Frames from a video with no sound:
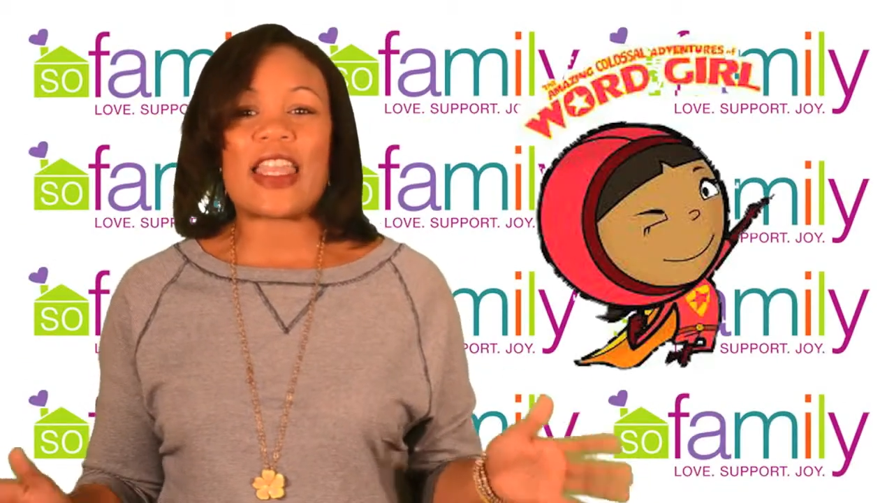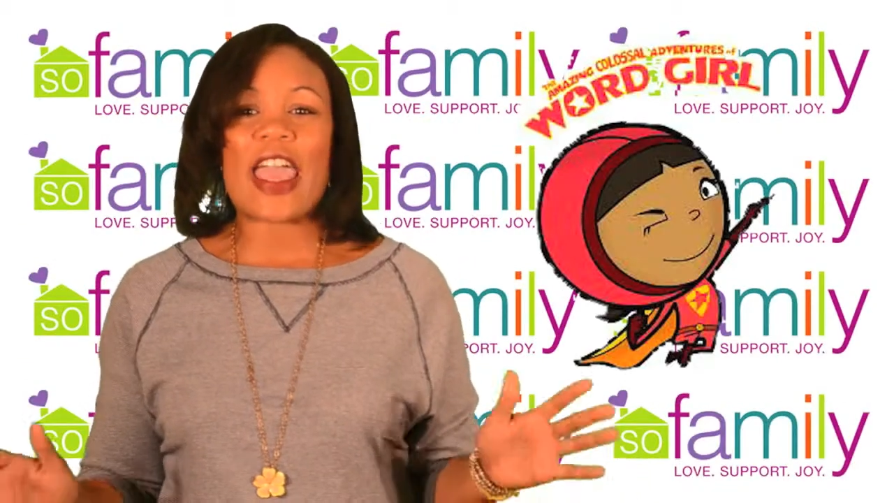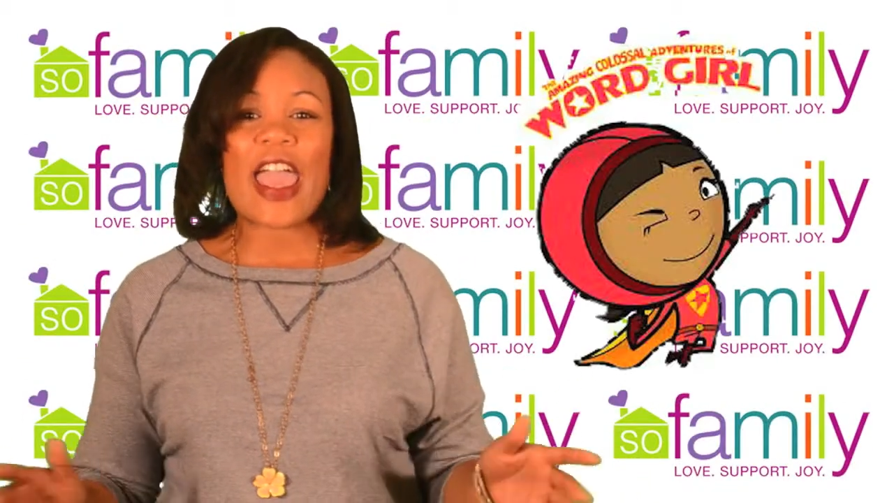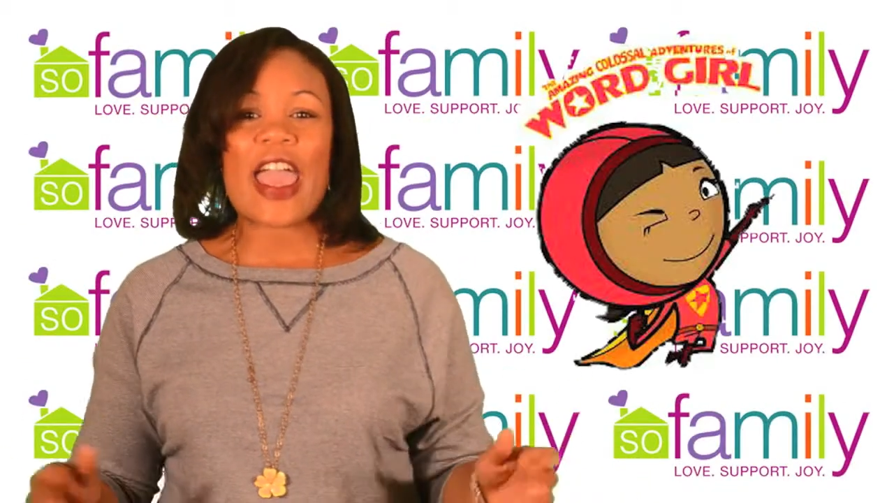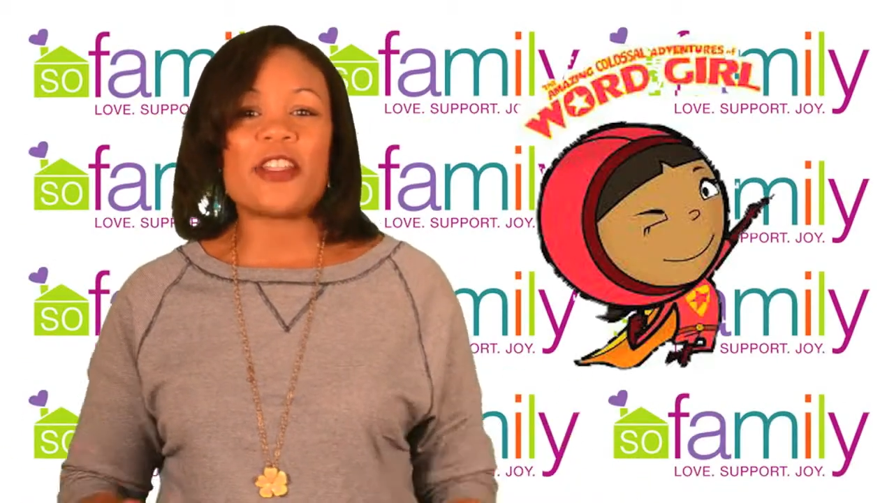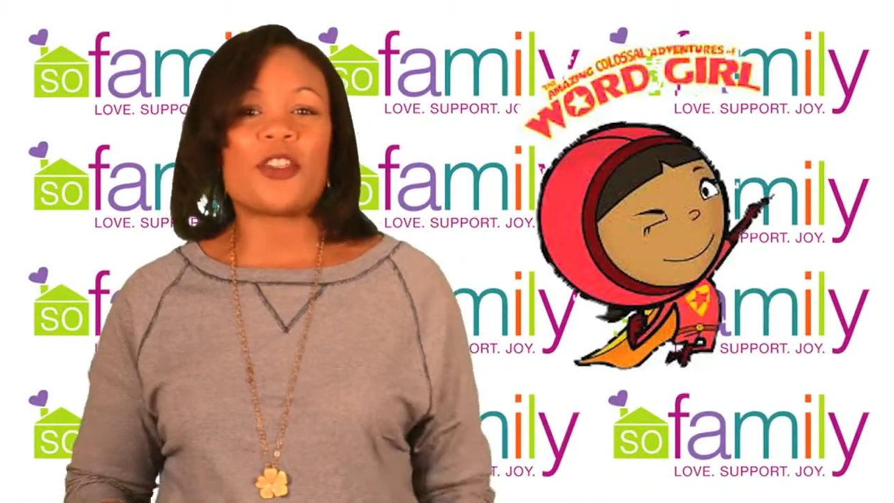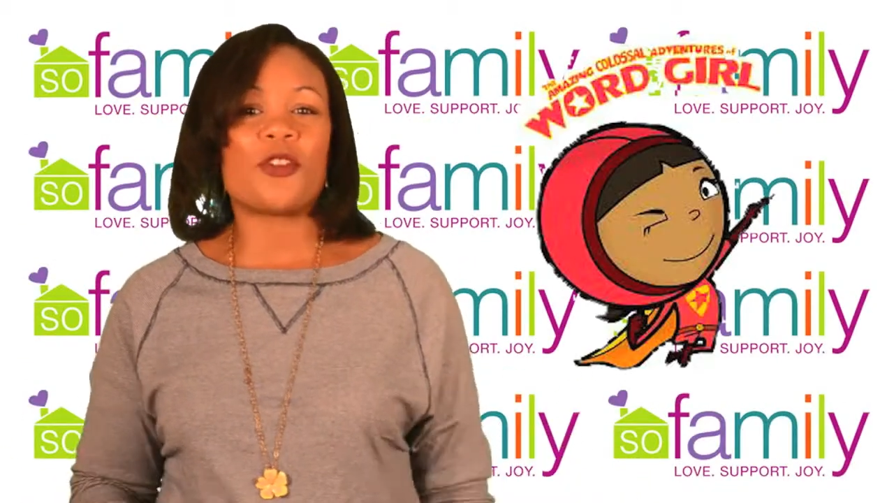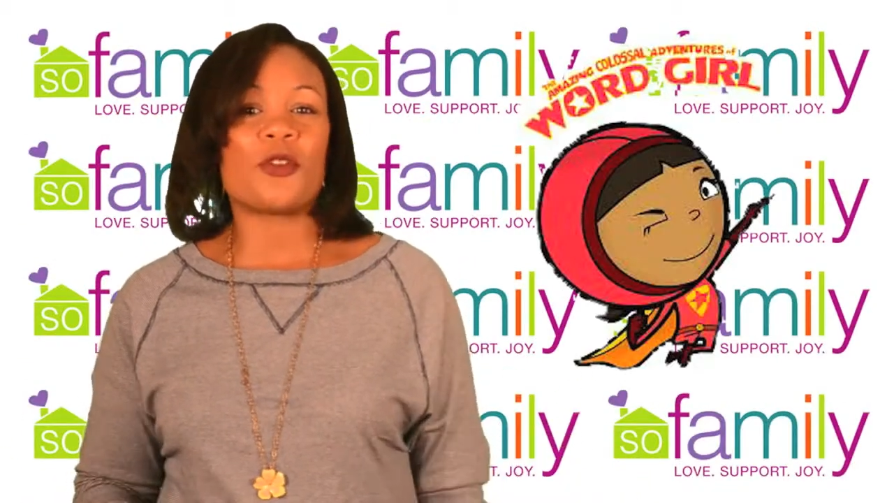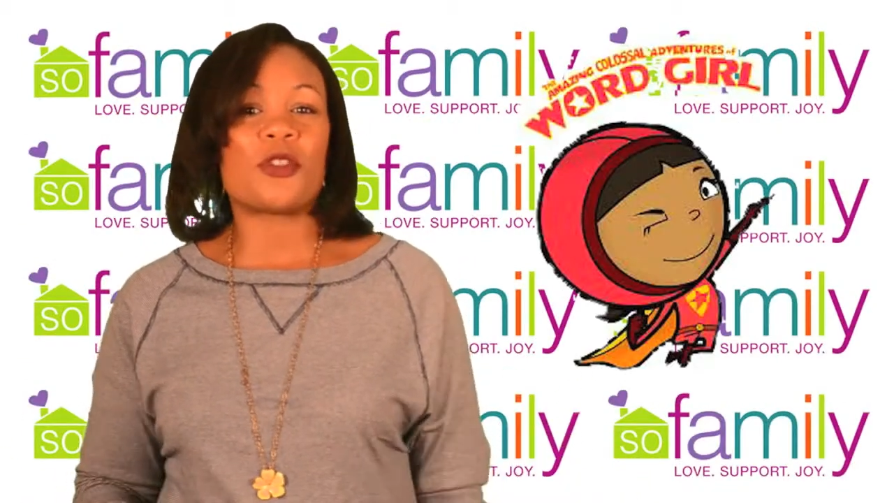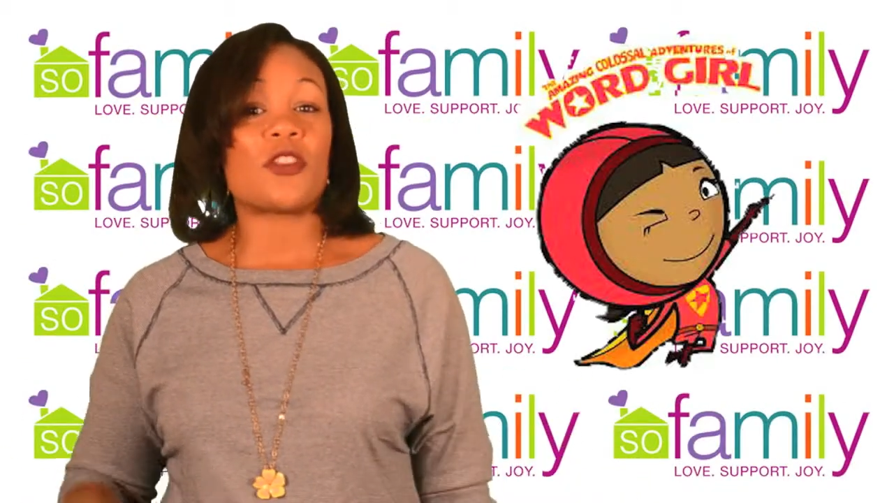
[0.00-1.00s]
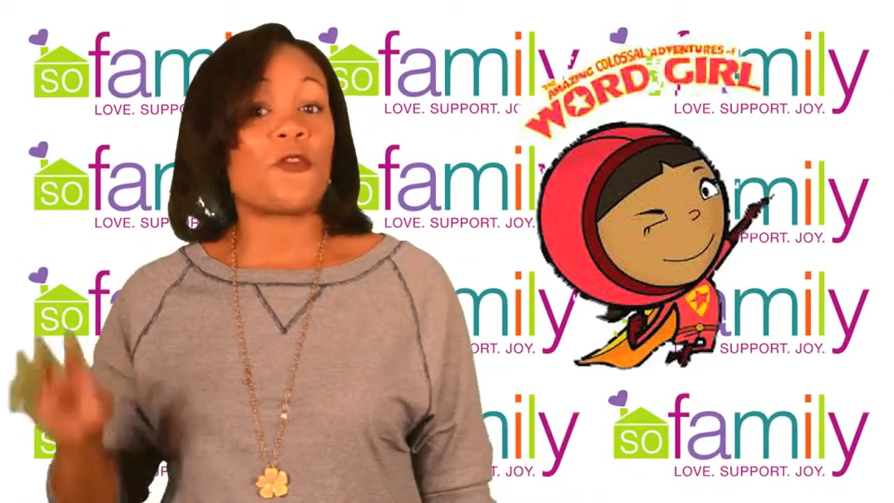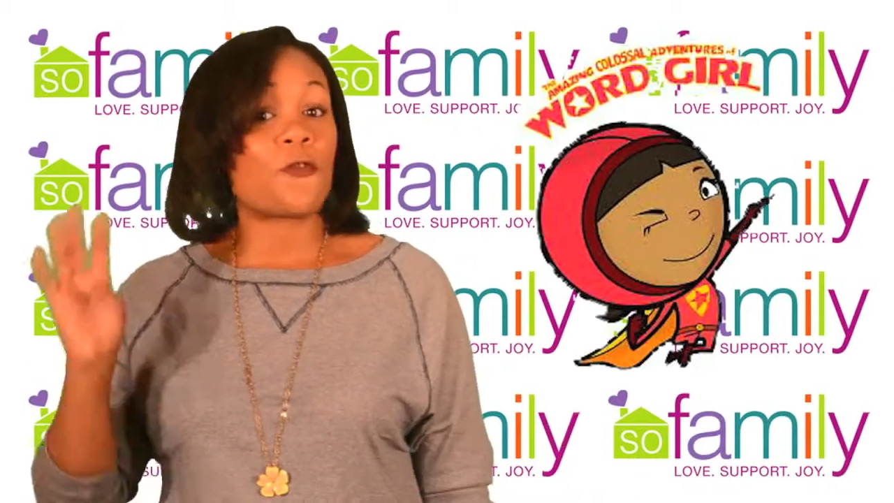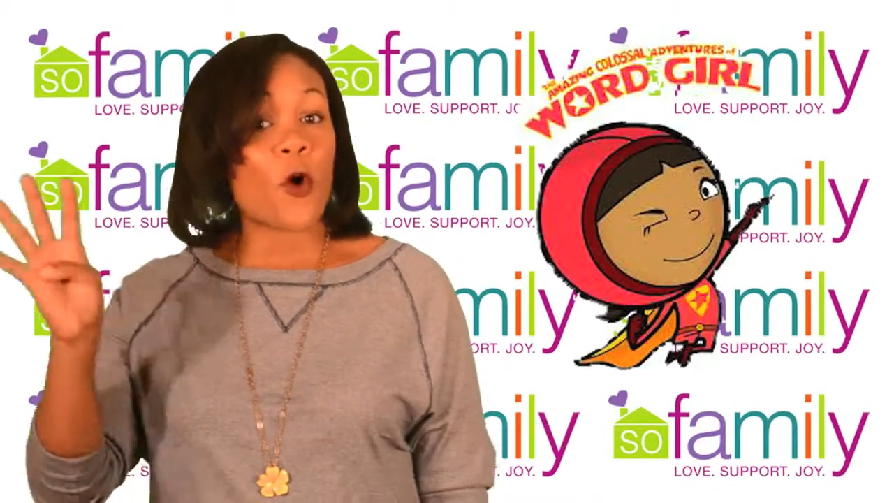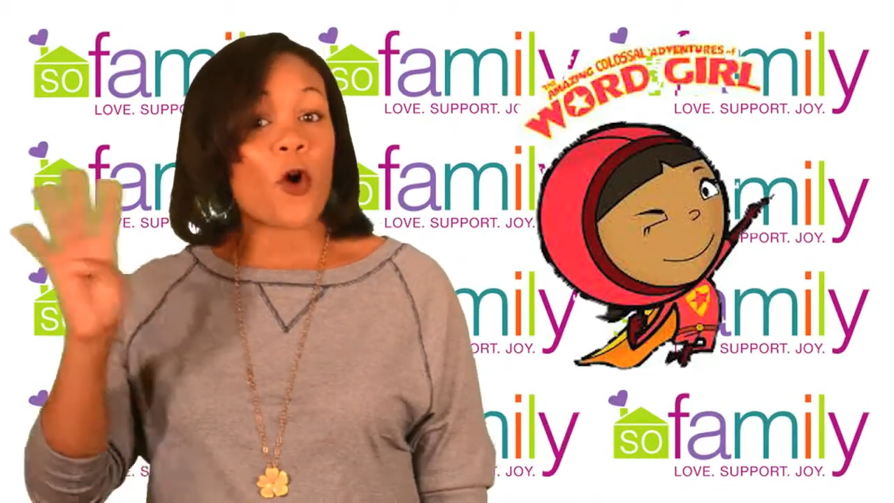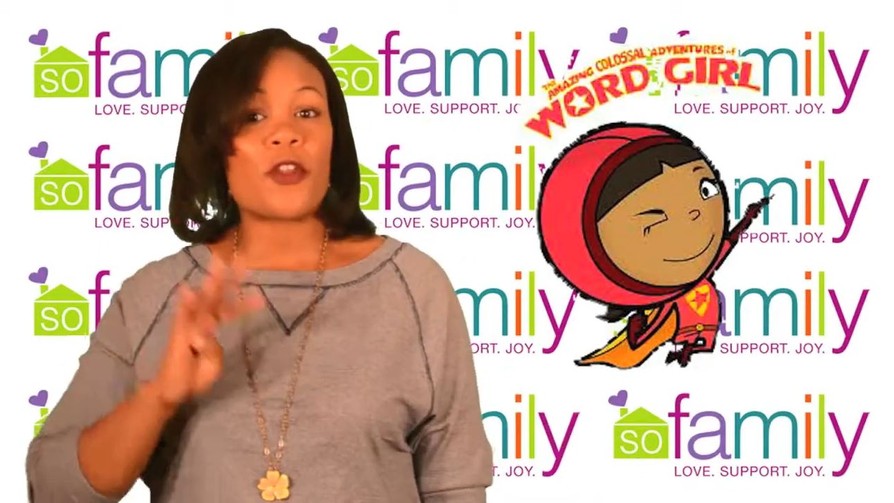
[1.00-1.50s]
and introduces
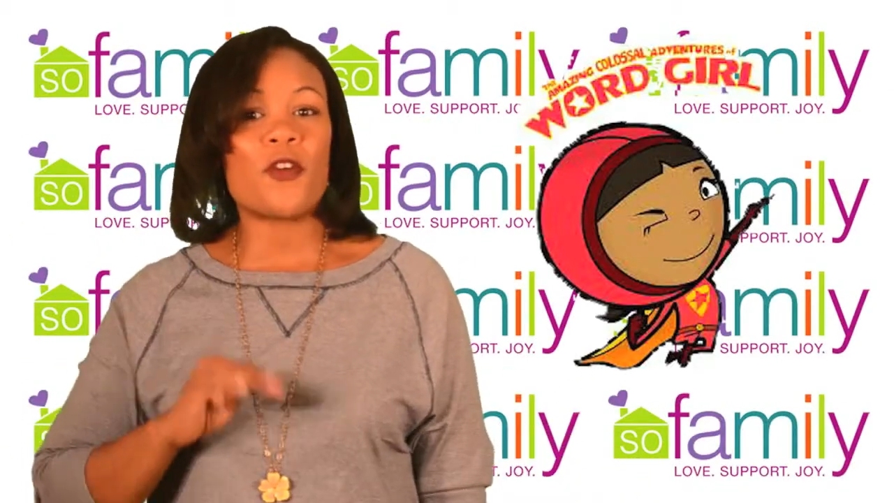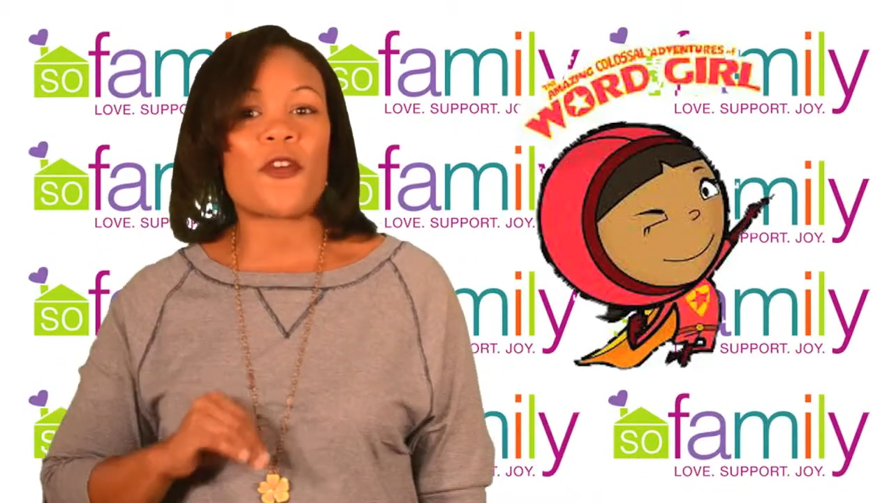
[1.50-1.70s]
four new